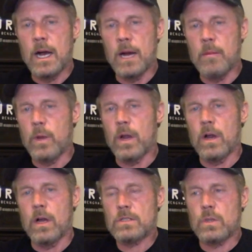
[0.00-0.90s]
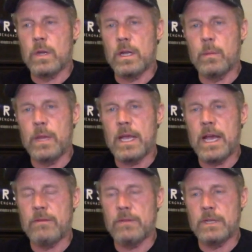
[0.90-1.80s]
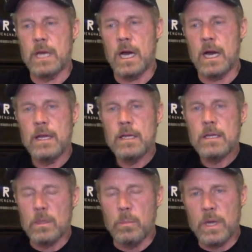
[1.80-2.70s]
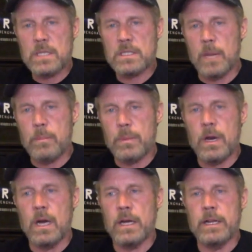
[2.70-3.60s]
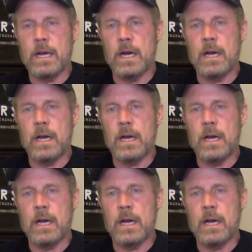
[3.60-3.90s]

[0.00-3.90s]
We are also going to be having the books up on